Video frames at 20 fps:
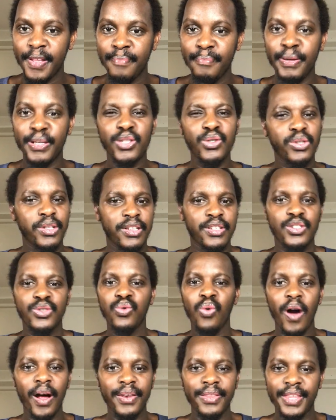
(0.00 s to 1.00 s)
But there
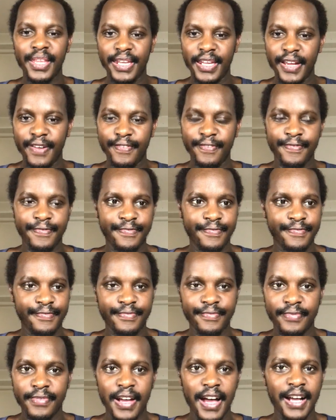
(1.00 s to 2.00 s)
is one that
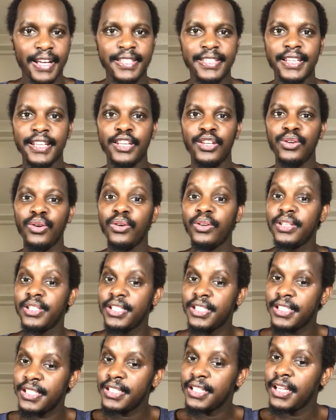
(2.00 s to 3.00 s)
I've actually
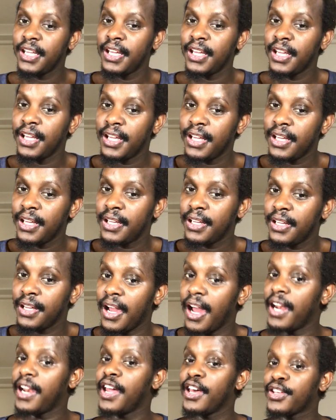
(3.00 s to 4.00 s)
not
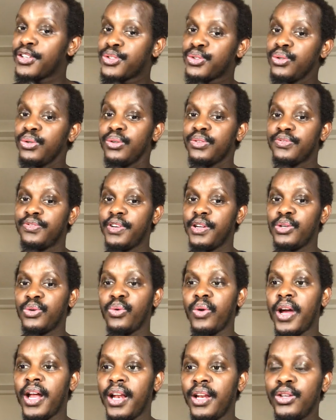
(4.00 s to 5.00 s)
understood very
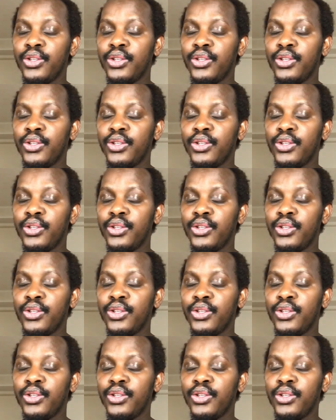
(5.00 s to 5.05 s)
well.